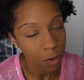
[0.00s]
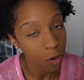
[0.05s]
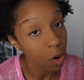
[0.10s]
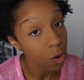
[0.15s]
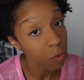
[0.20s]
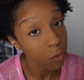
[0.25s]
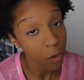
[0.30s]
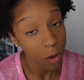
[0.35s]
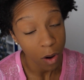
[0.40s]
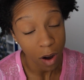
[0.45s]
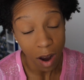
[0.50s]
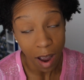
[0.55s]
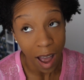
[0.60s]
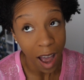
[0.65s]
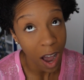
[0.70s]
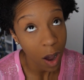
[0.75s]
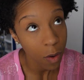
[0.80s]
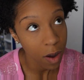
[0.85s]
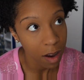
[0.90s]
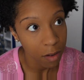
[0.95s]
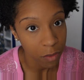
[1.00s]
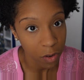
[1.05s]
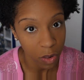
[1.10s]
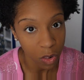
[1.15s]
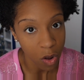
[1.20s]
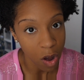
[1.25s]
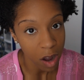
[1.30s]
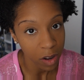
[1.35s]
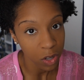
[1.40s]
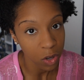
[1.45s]
or for however
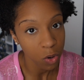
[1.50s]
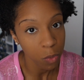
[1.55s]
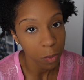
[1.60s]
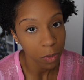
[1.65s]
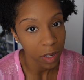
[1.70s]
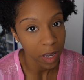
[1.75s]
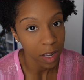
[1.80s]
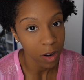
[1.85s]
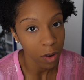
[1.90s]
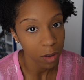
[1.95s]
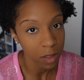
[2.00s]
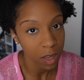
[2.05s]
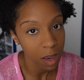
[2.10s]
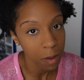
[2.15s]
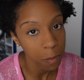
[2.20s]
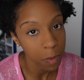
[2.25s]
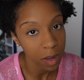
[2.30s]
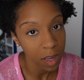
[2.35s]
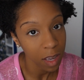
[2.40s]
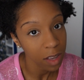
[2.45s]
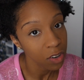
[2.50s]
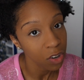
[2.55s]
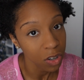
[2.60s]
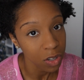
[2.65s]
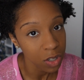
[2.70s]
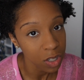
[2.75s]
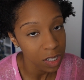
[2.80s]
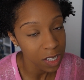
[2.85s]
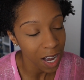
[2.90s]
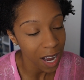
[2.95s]
long you plan on keeping in
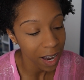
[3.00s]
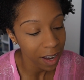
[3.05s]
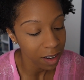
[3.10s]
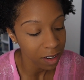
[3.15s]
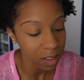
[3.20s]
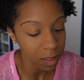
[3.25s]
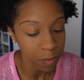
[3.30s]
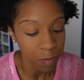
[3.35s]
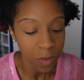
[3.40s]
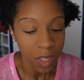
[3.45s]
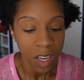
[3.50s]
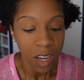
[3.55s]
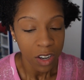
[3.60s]
your style,